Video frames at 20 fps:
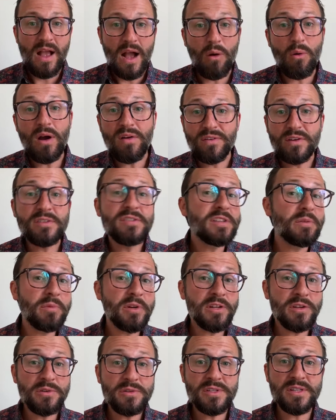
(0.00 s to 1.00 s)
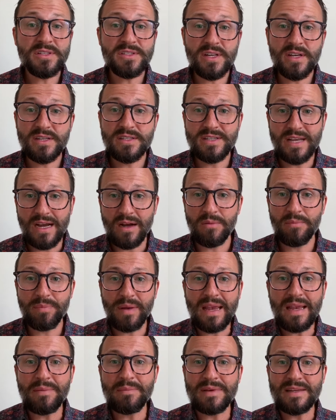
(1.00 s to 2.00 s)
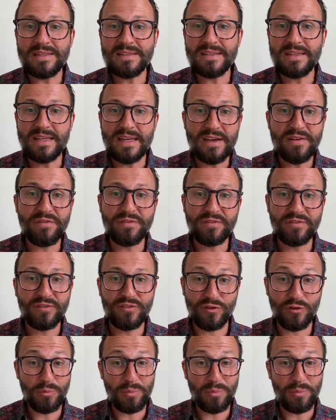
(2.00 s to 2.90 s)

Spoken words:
However, if someone uses a down payment gift